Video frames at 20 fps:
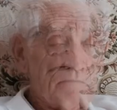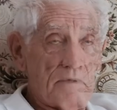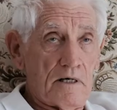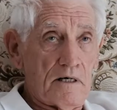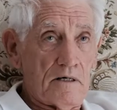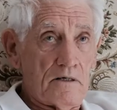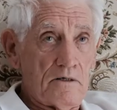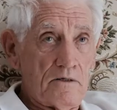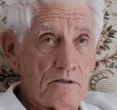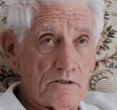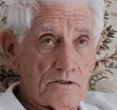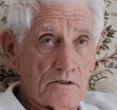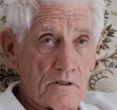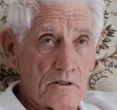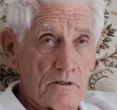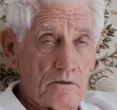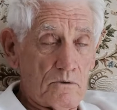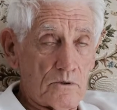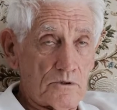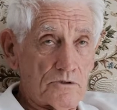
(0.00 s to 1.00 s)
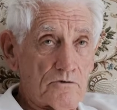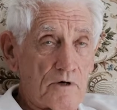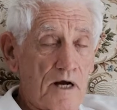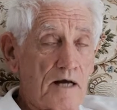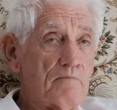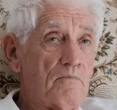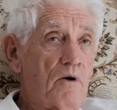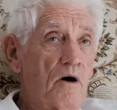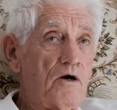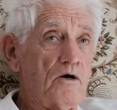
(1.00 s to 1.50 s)
A horse
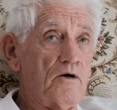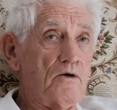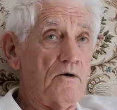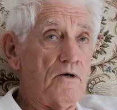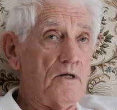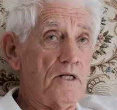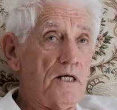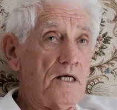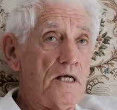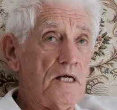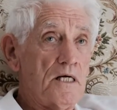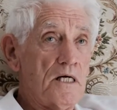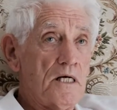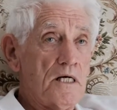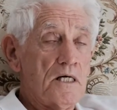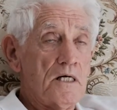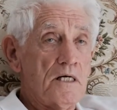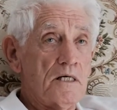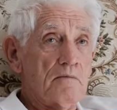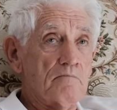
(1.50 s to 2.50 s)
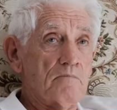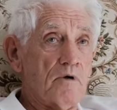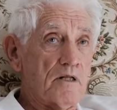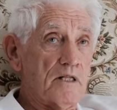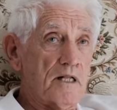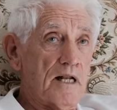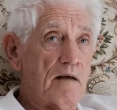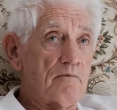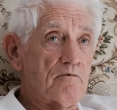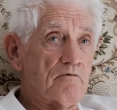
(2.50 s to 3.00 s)
trained by Ernie by
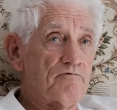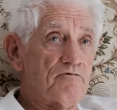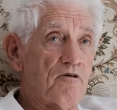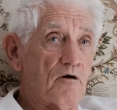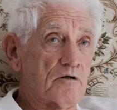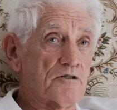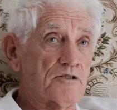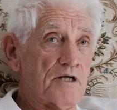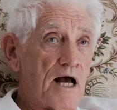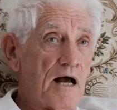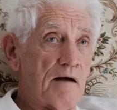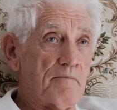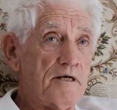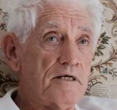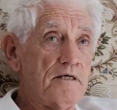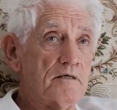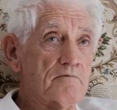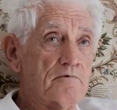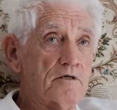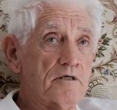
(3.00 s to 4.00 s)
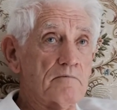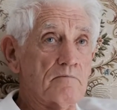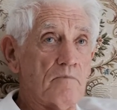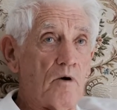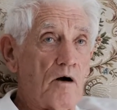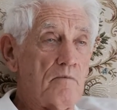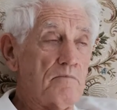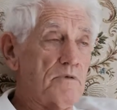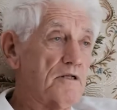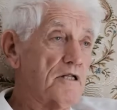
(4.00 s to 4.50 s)
the name of Fox Army and ridden
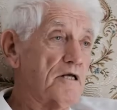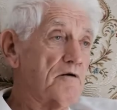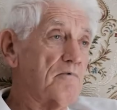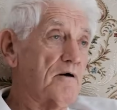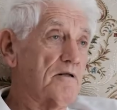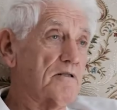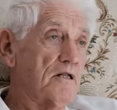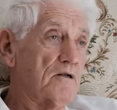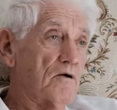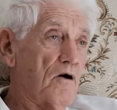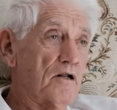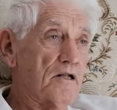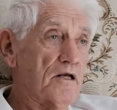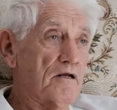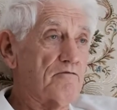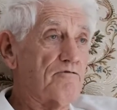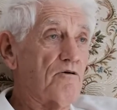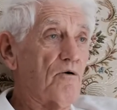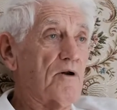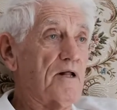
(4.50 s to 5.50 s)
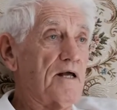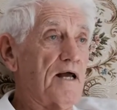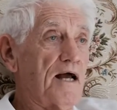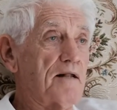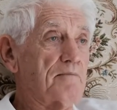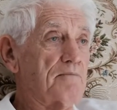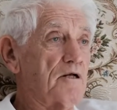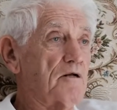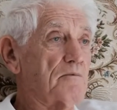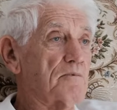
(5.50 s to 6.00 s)
by Billy won the
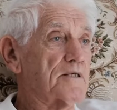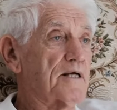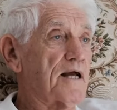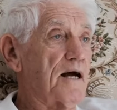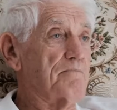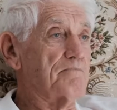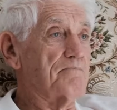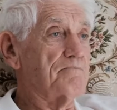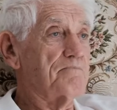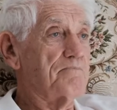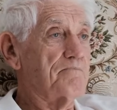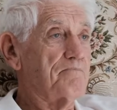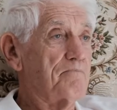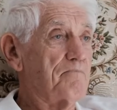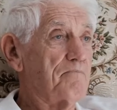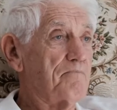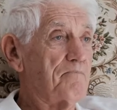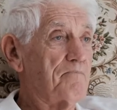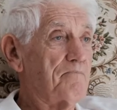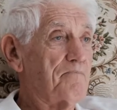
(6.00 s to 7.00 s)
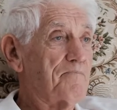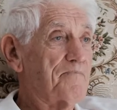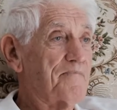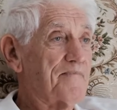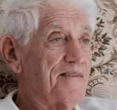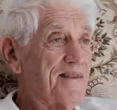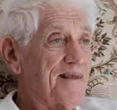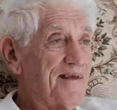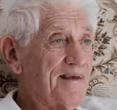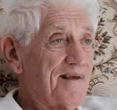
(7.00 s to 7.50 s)
1948 Melbourne Cup.
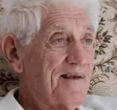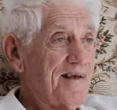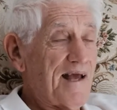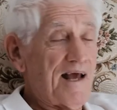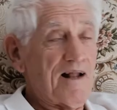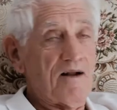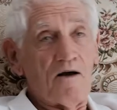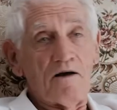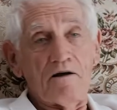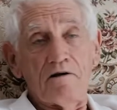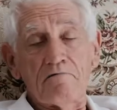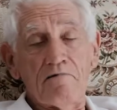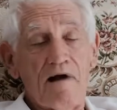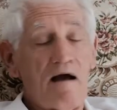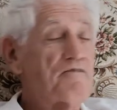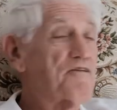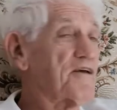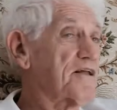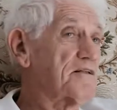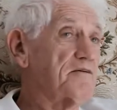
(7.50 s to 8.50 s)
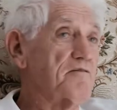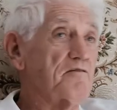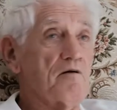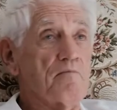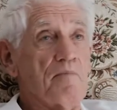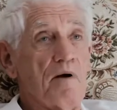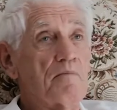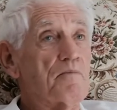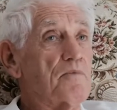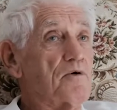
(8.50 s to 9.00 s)
And I graphically
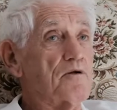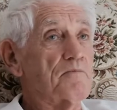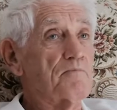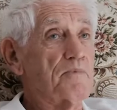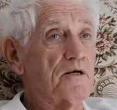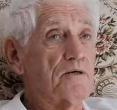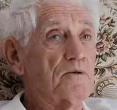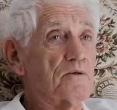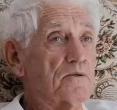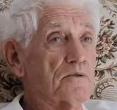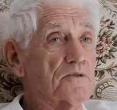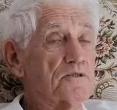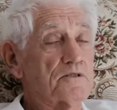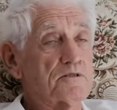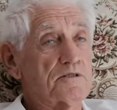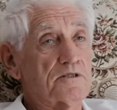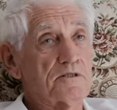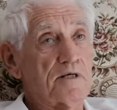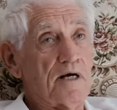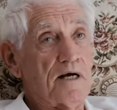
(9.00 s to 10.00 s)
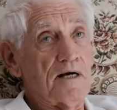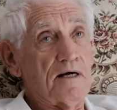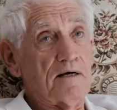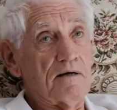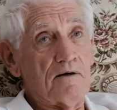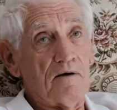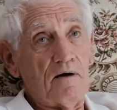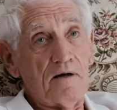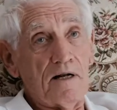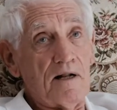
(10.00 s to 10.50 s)
remember it because
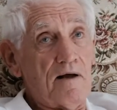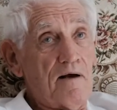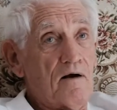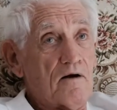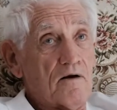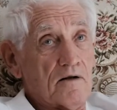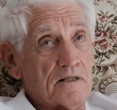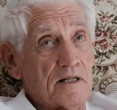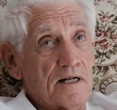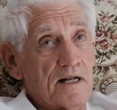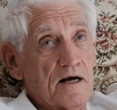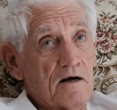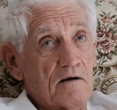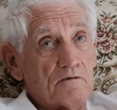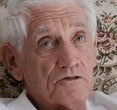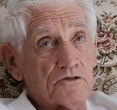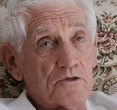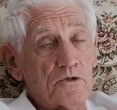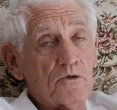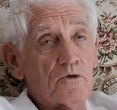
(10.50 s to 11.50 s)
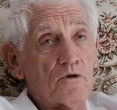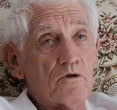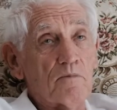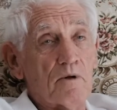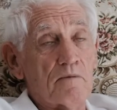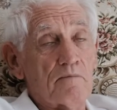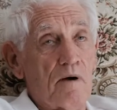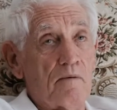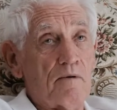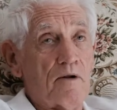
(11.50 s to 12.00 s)
I don't know how I got the day off school,
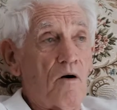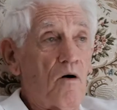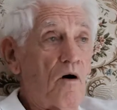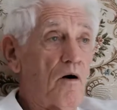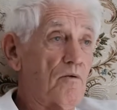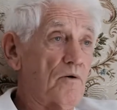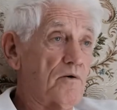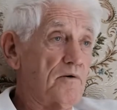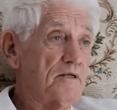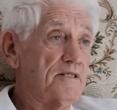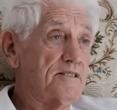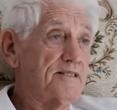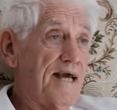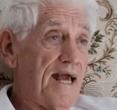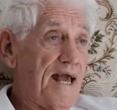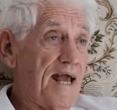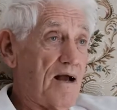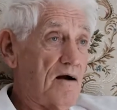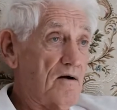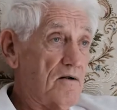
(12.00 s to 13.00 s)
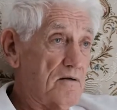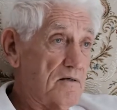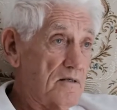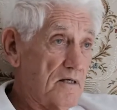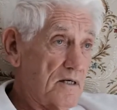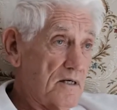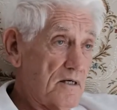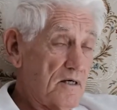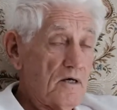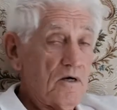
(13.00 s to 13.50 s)
but Mum and I were in town
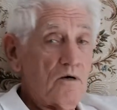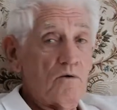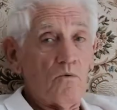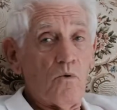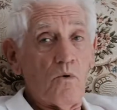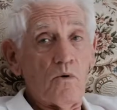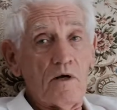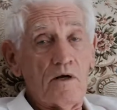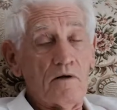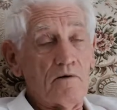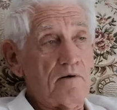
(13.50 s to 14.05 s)
walking